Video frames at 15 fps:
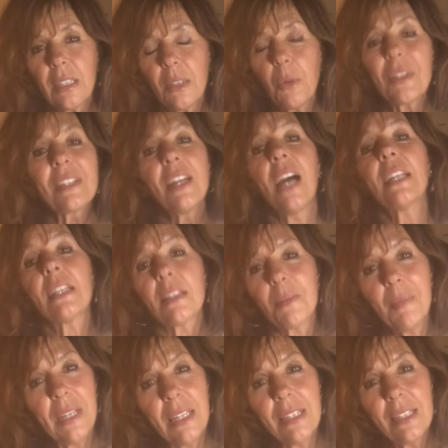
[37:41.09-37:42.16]
was not
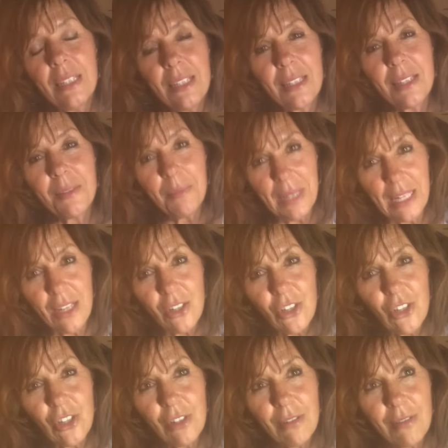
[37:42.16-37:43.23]
dismin
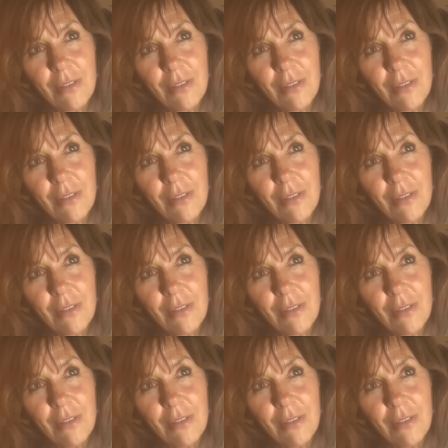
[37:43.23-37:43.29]
diminished.